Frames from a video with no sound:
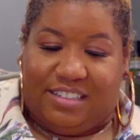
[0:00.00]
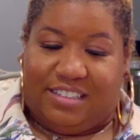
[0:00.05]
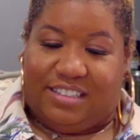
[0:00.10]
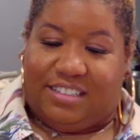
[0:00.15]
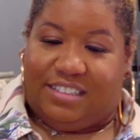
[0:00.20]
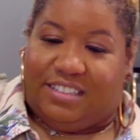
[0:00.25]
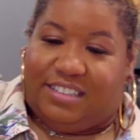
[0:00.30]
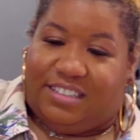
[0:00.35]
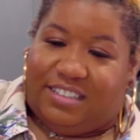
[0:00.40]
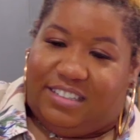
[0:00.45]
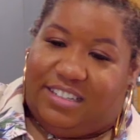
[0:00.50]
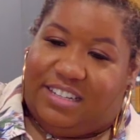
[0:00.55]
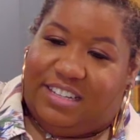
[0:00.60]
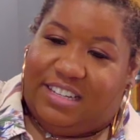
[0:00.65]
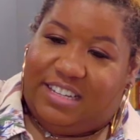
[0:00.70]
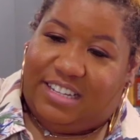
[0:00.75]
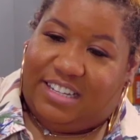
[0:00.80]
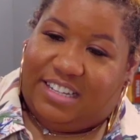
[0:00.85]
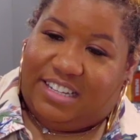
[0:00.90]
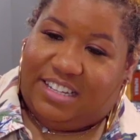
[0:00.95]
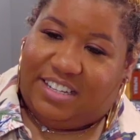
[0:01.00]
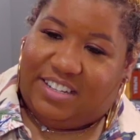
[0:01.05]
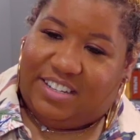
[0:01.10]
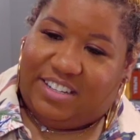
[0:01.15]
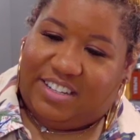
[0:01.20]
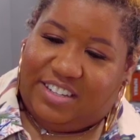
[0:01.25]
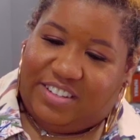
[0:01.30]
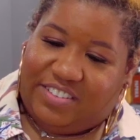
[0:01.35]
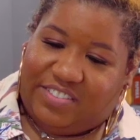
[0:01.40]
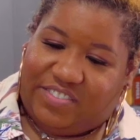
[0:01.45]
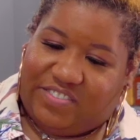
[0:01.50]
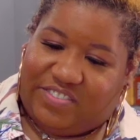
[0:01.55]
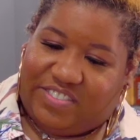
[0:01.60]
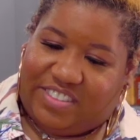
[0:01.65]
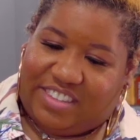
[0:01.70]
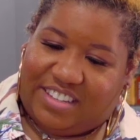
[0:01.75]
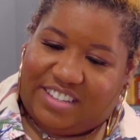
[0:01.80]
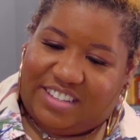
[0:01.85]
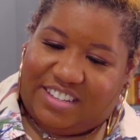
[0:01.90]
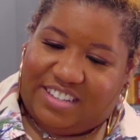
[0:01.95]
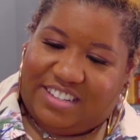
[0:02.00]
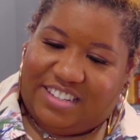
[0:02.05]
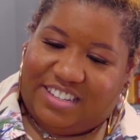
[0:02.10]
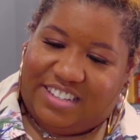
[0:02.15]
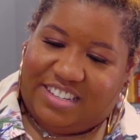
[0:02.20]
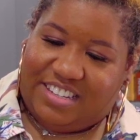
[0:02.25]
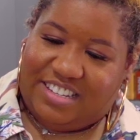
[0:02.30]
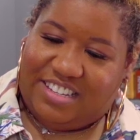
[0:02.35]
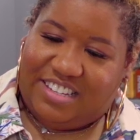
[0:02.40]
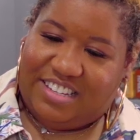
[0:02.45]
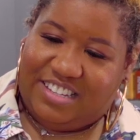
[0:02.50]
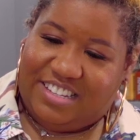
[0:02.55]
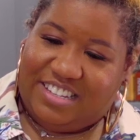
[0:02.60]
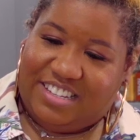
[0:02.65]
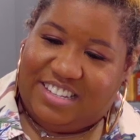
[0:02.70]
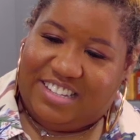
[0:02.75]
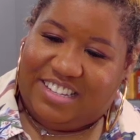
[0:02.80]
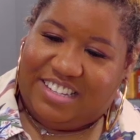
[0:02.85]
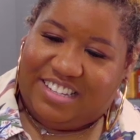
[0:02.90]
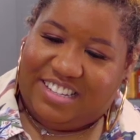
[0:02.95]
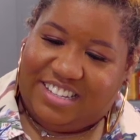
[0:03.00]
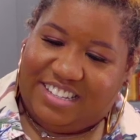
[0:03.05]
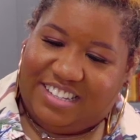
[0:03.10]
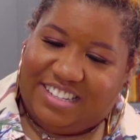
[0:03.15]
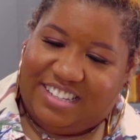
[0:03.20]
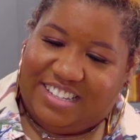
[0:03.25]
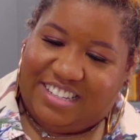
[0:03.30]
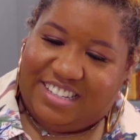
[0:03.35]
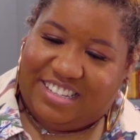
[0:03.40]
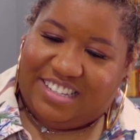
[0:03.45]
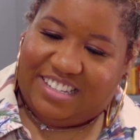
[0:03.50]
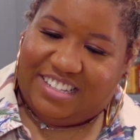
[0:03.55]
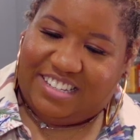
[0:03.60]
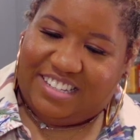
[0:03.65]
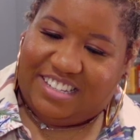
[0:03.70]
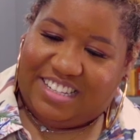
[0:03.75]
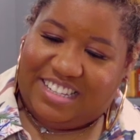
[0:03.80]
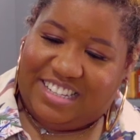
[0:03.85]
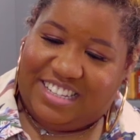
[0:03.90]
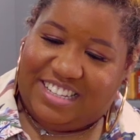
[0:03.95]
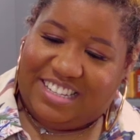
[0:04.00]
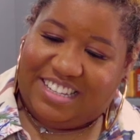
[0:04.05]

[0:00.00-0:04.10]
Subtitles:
(not speaking)